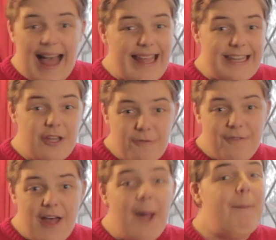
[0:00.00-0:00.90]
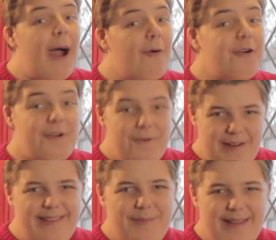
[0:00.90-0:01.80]
I love about
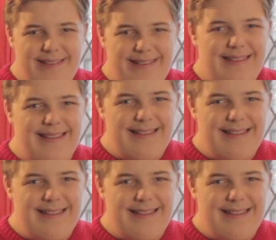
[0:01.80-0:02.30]
Christmas.